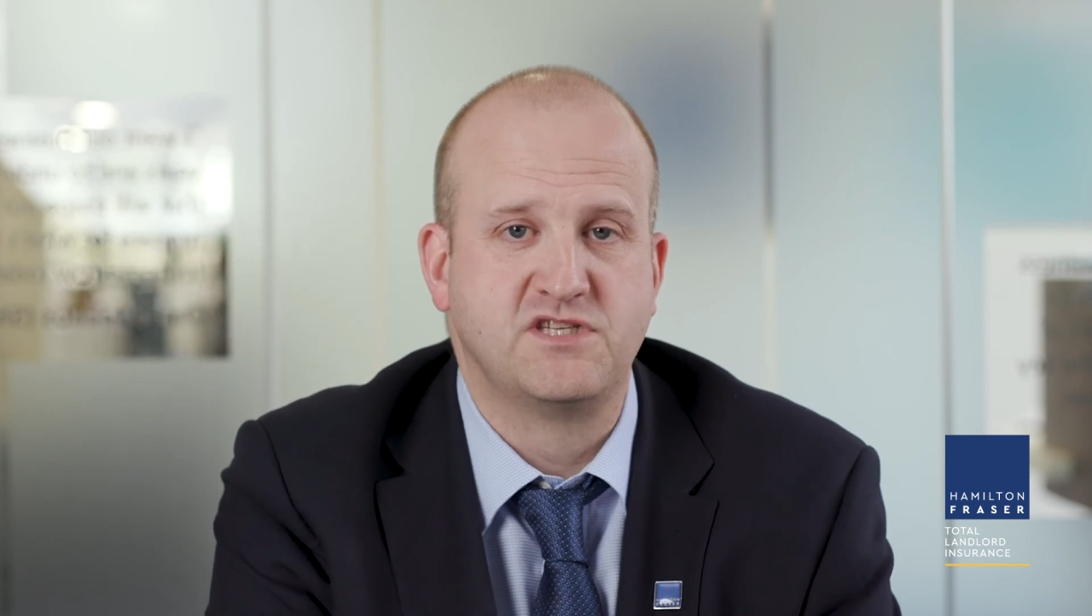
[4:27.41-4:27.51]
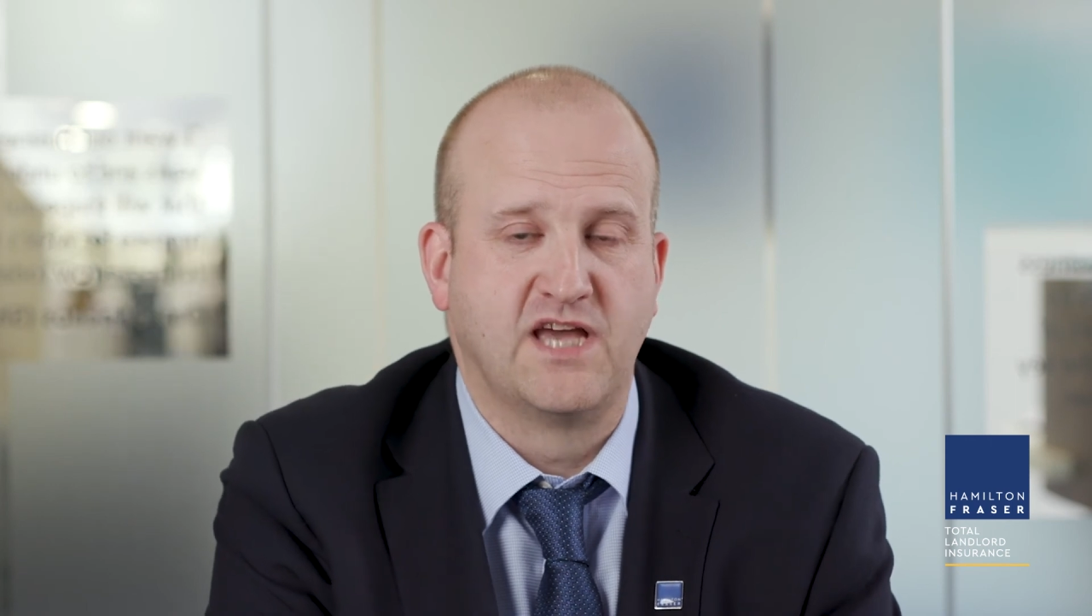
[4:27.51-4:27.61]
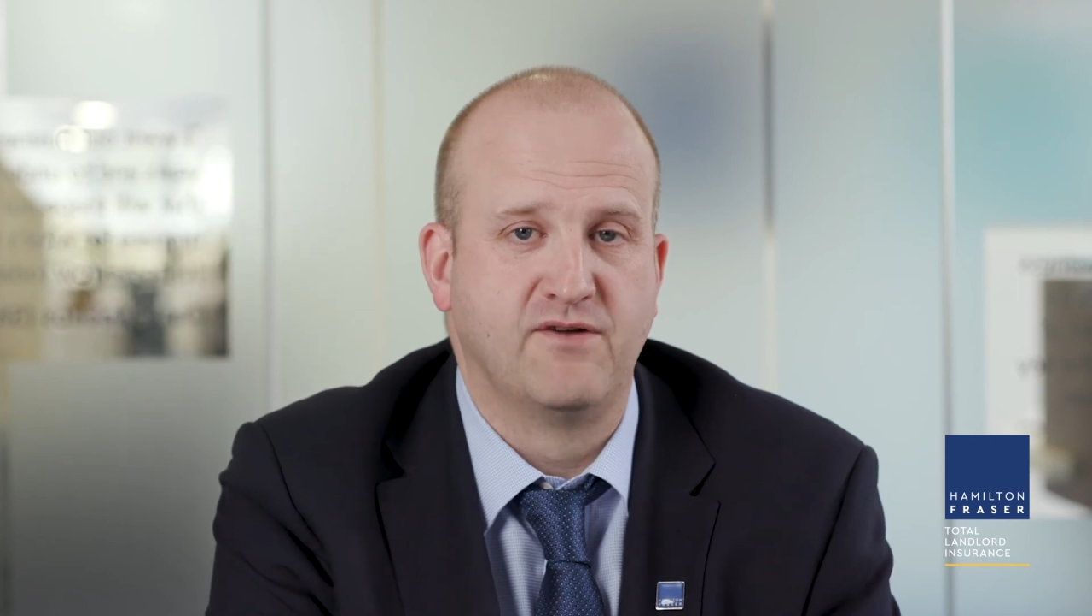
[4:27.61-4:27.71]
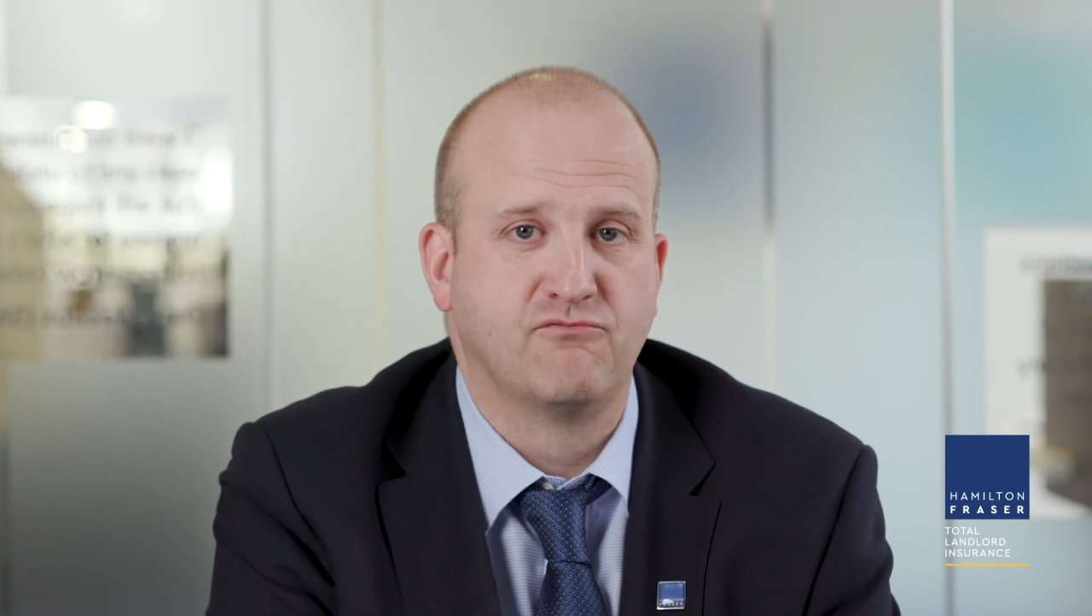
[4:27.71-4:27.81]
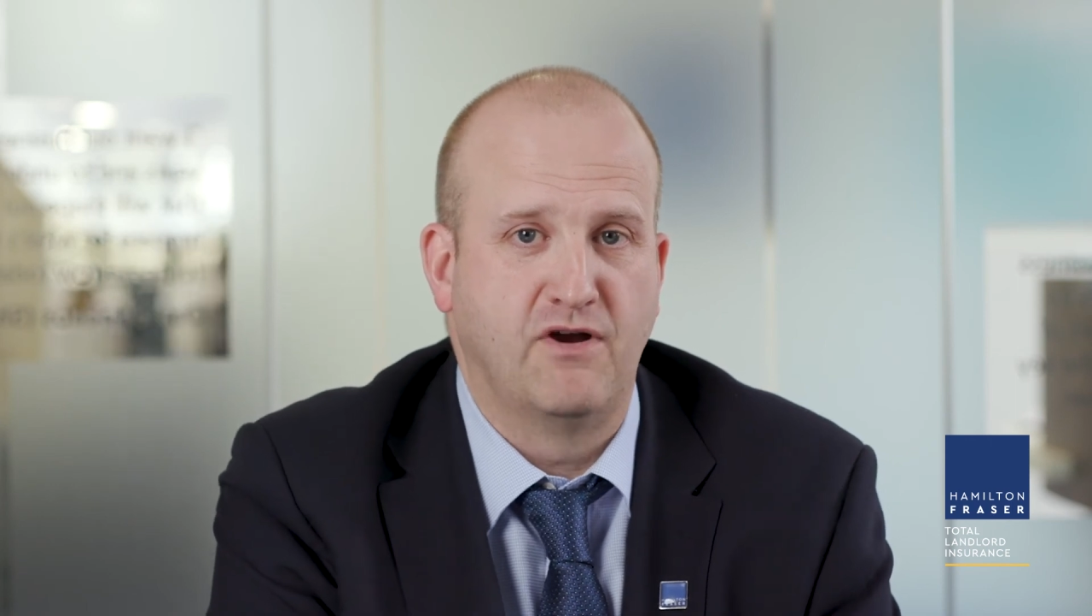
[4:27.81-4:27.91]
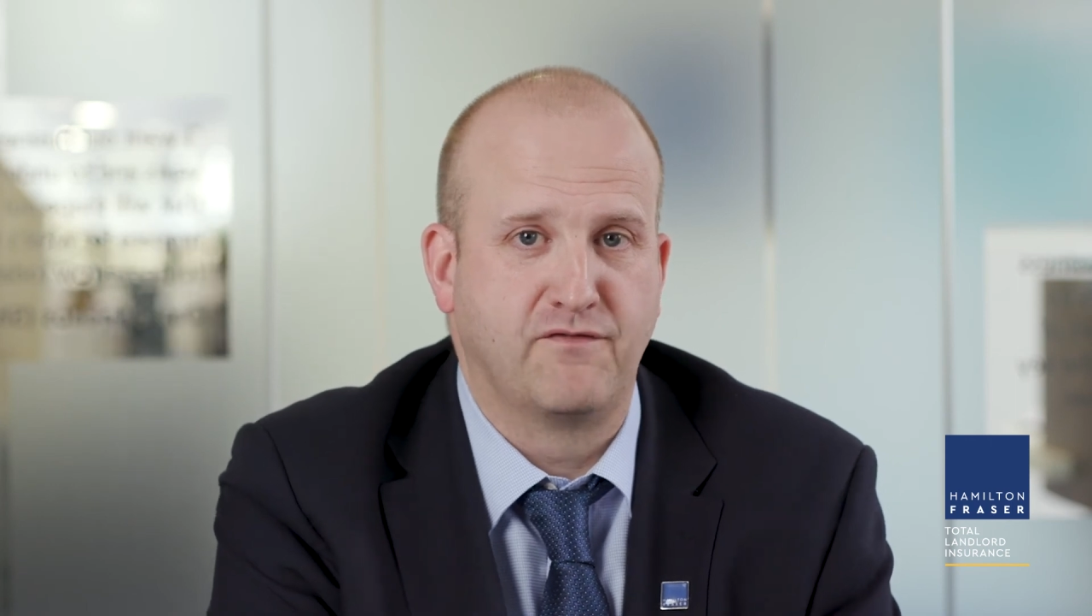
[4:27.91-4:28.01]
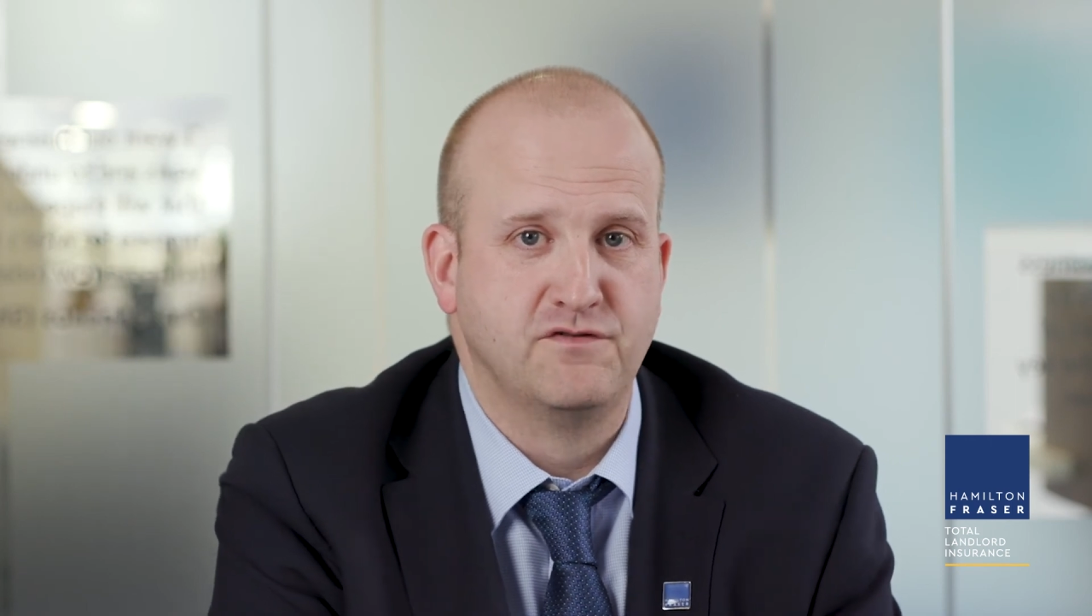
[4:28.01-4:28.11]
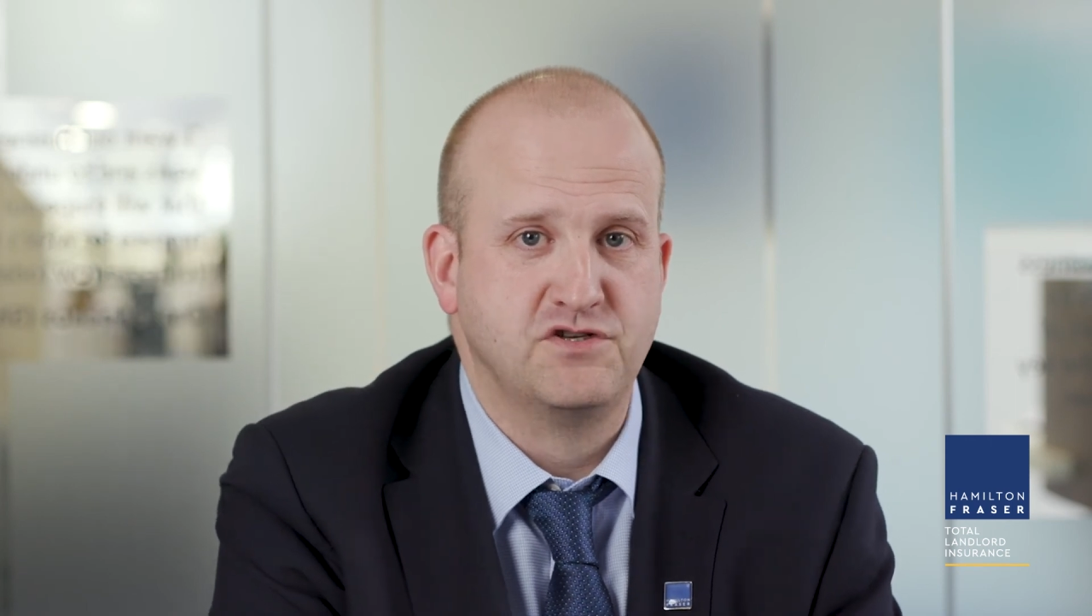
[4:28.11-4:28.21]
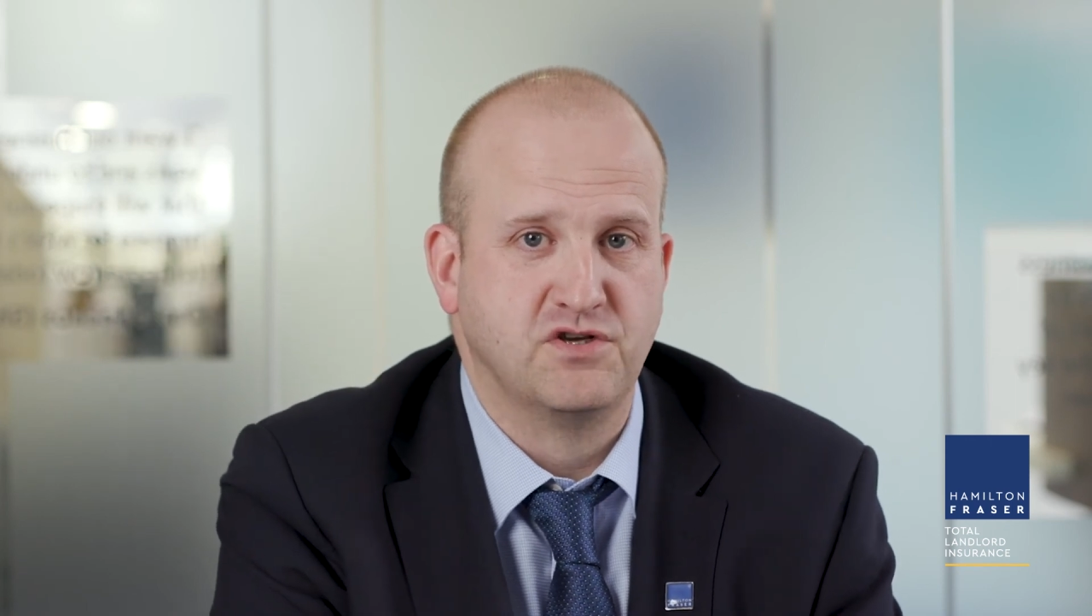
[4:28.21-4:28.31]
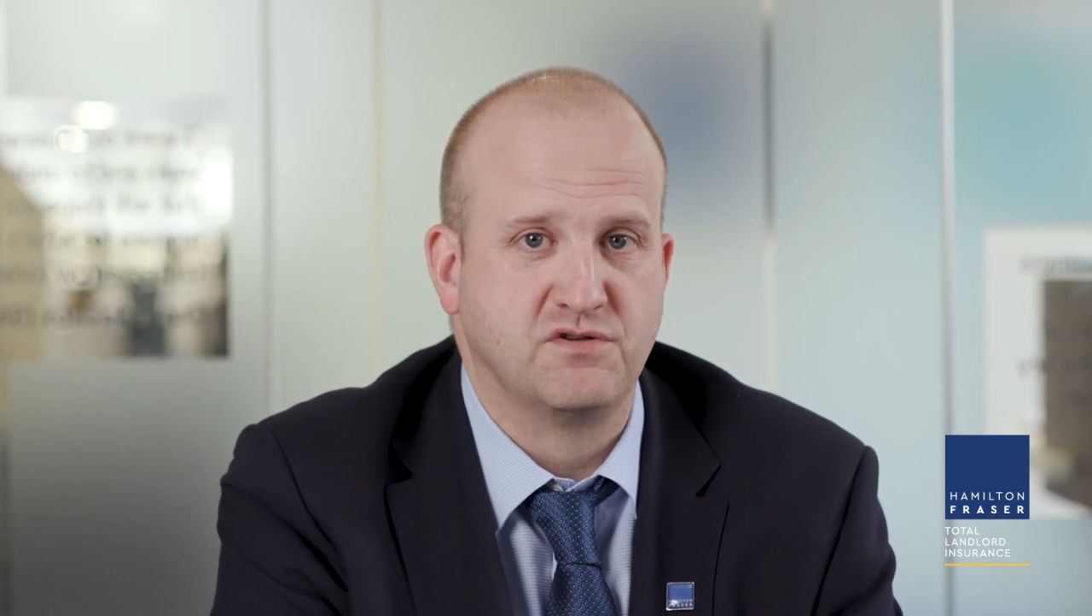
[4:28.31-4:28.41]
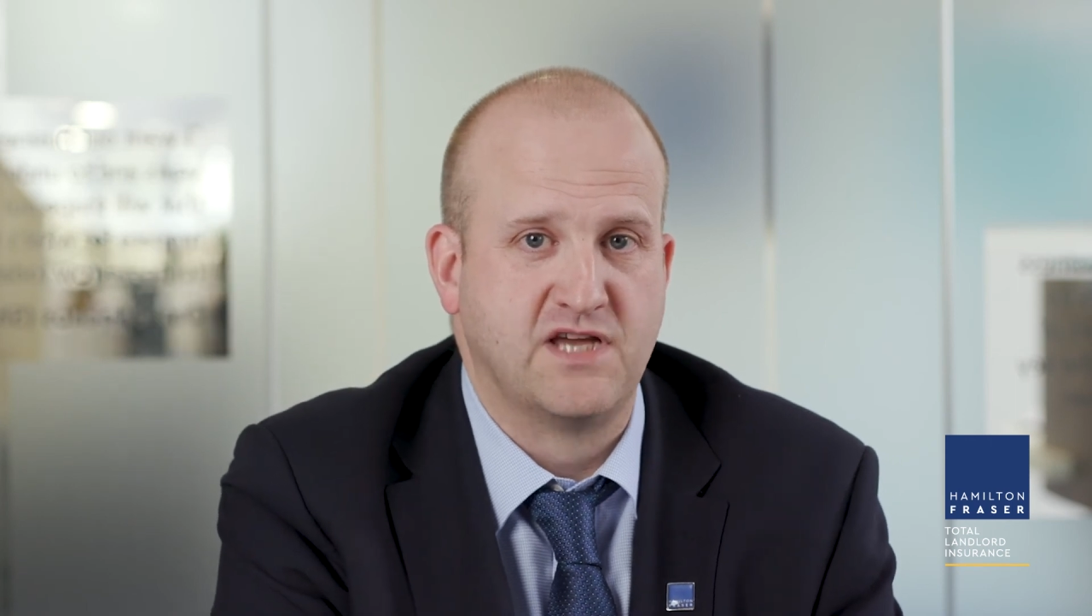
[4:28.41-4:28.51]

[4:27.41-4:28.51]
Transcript: tenant reference your